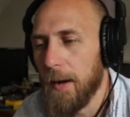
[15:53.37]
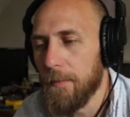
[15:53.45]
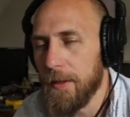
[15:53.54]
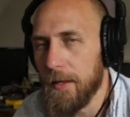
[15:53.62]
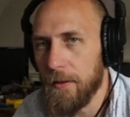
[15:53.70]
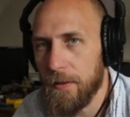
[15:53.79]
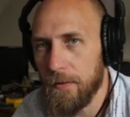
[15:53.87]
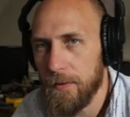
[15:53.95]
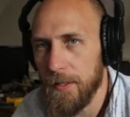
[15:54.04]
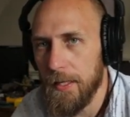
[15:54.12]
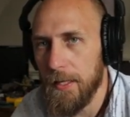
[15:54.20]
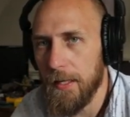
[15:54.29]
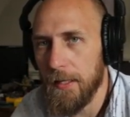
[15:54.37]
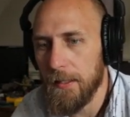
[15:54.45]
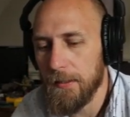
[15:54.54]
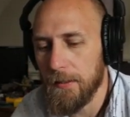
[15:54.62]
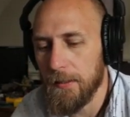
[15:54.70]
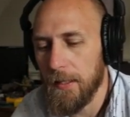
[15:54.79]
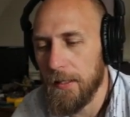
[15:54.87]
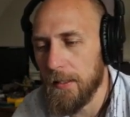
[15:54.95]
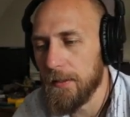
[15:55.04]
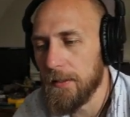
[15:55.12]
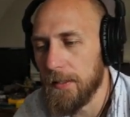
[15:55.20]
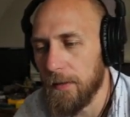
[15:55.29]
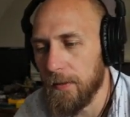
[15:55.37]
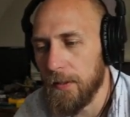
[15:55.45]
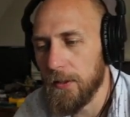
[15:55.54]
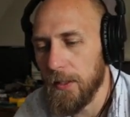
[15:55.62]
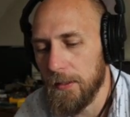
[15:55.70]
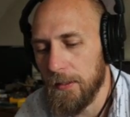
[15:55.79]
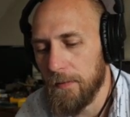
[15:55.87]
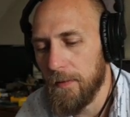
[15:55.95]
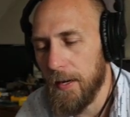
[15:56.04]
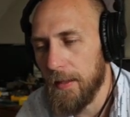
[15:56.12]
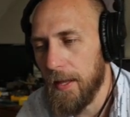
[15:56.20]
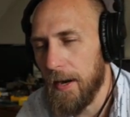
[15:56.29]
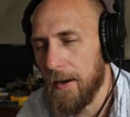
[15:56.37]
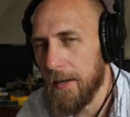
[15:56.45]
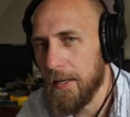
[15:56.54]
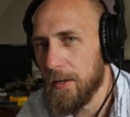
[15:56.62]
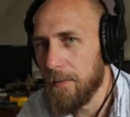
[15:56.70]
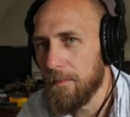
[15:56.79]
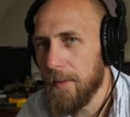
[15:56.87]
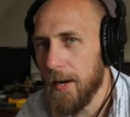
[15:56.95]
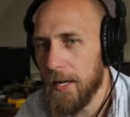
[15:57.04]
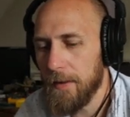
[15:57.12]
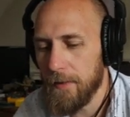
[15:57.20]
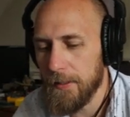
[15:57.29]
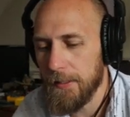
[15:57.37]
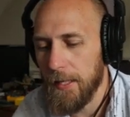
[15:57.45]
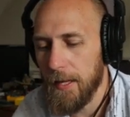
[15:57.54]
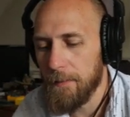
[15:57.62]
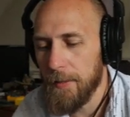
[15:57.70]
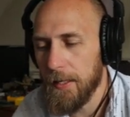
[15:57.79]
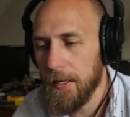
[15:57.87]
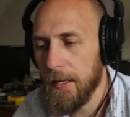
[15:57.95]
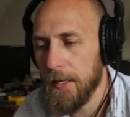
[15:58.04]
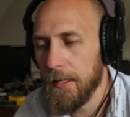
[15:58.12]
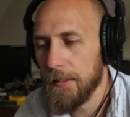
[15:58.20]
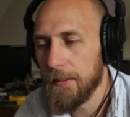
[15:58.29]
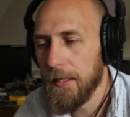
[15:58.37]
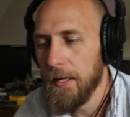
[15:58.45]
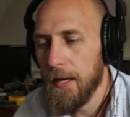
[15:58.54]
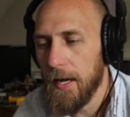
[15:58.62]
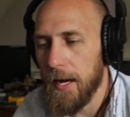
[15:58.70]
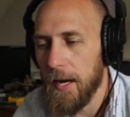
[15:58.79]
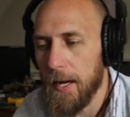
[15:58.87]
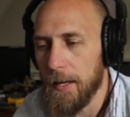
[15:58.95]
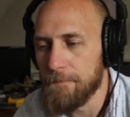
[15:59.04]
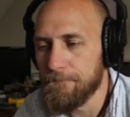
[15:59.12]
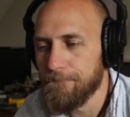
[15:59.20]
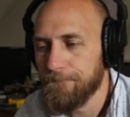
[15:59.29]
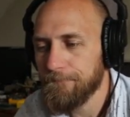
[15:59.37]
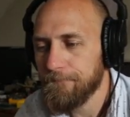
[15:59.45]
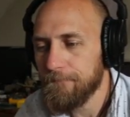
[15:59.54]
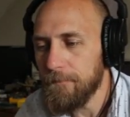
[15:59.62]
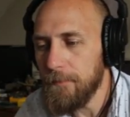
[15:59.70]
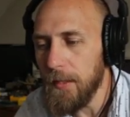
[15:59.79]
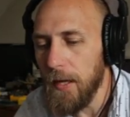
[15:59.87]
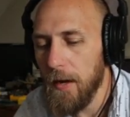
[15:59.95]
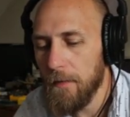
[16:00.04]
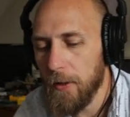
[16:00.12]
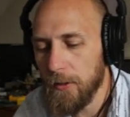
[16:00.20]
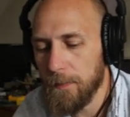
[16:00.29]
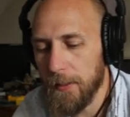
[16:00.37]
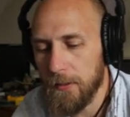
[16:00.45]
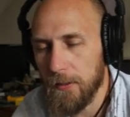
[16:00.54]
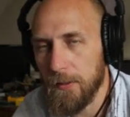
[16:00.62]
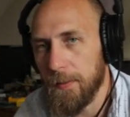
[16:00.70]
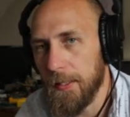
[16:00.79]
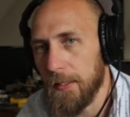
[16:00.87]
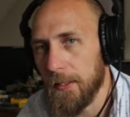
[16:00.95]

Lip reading: The 3 is definitely justified there, and you might even say because of those missiles being a